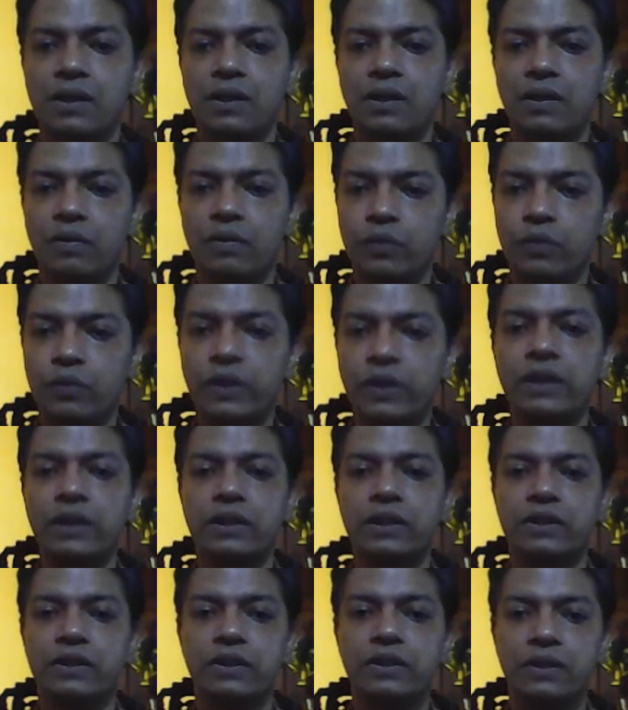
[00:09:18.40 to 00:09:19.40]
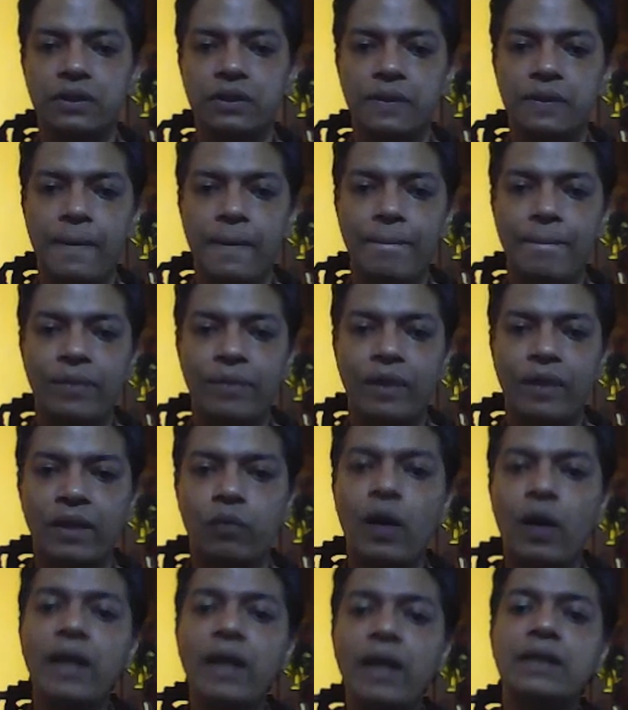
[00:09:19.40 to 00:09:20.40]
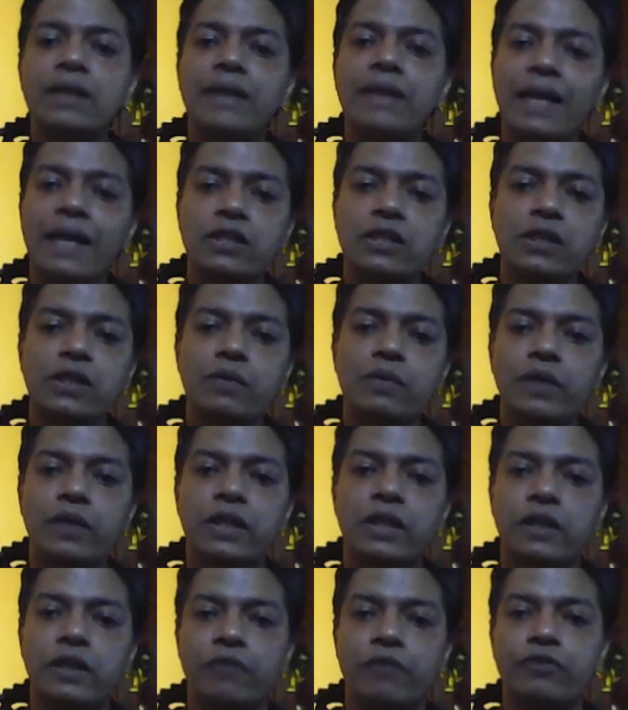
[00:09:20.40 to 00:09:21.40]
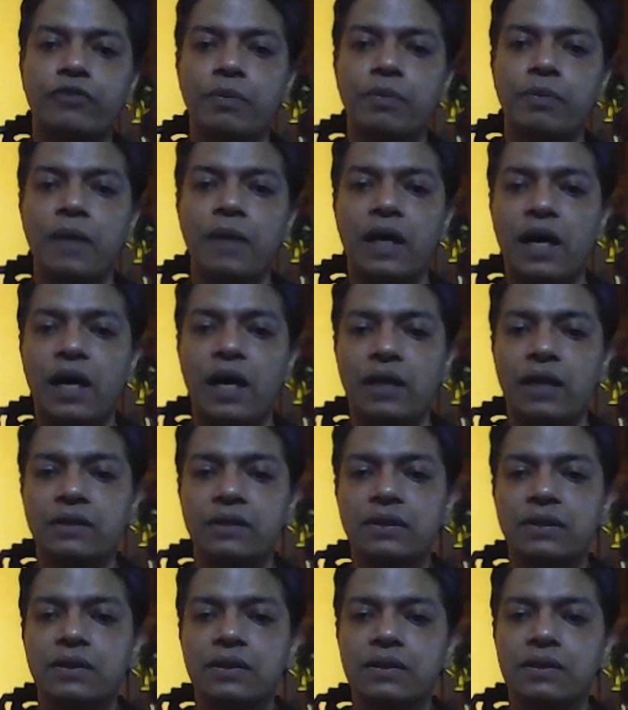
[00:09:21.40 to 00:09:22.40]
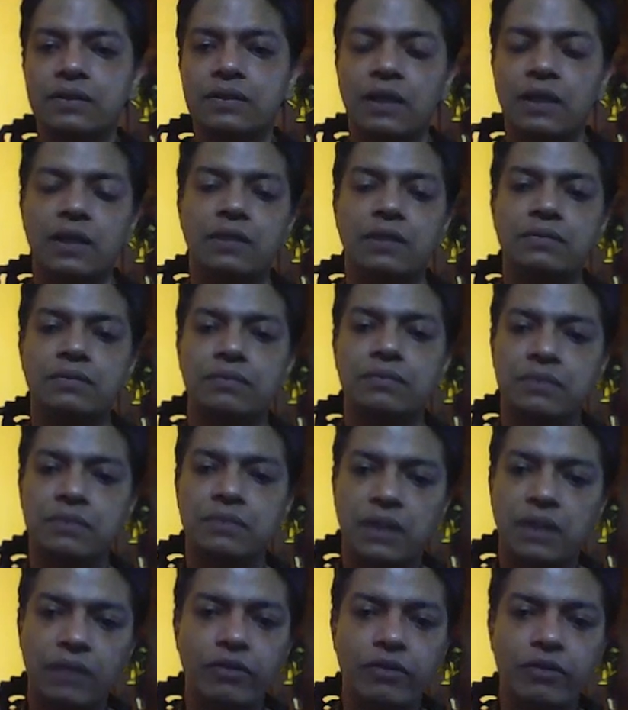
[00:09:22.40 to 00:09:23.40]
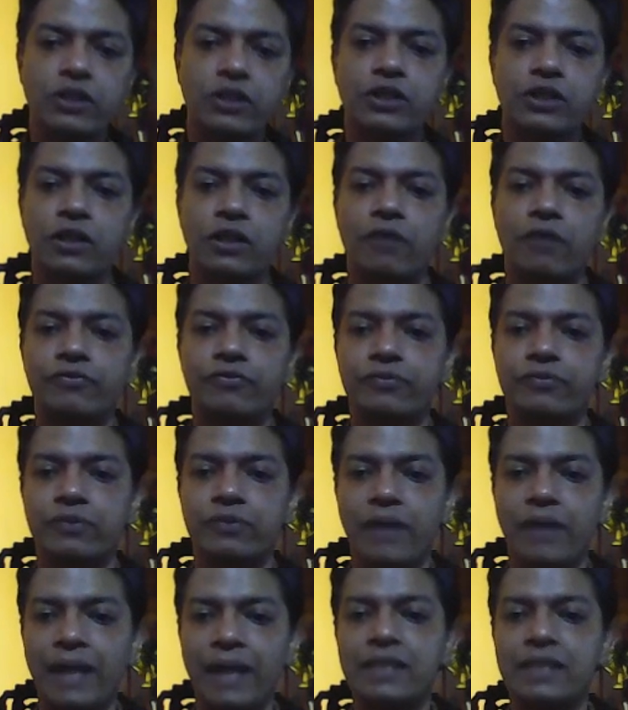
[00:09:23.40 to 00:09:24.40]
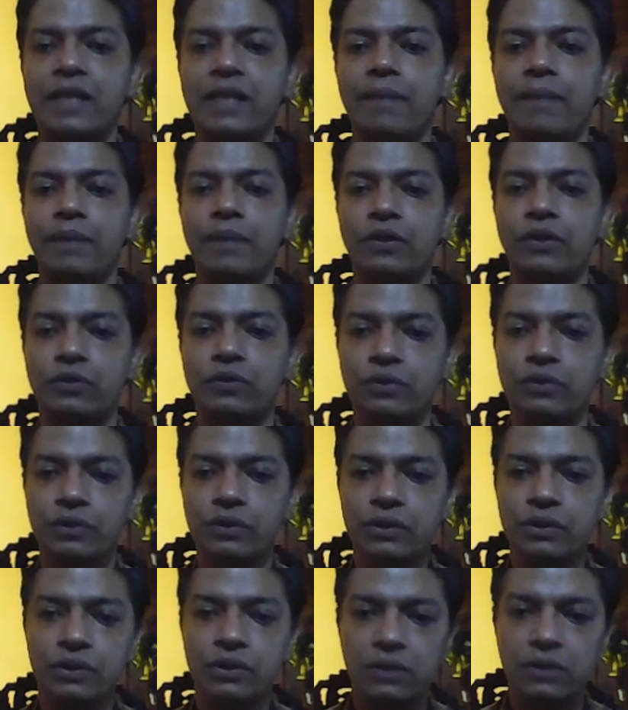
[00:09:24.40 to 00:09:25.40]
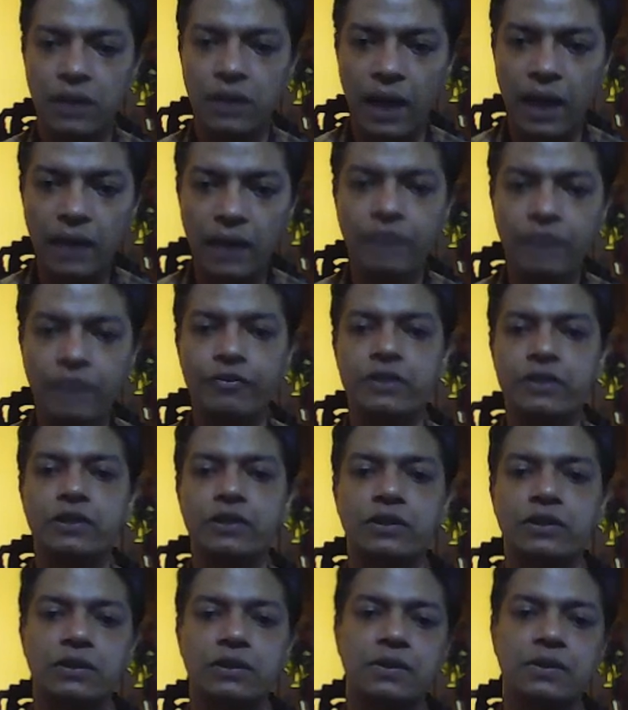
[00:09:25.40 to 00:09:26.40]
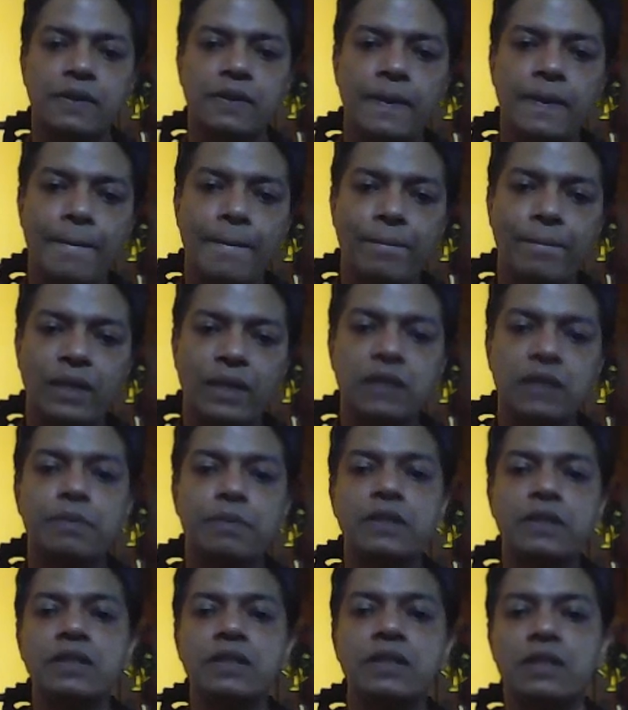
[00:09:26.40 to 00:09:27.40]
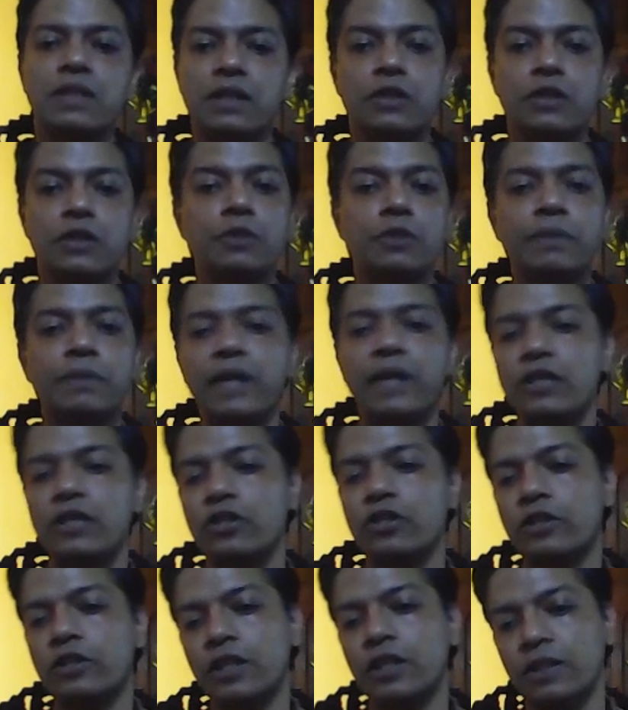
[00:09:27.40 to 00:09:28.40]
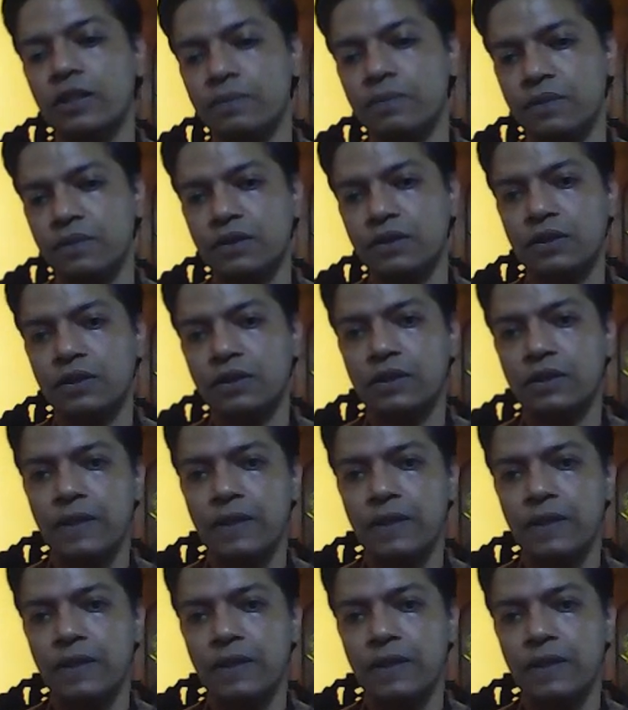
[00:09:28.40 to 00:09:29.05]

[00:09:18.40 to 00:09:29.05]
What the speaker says: world, while the natural world of Kubla Khan, the conversion of landscape into the artifice, is presented in supernatural terms.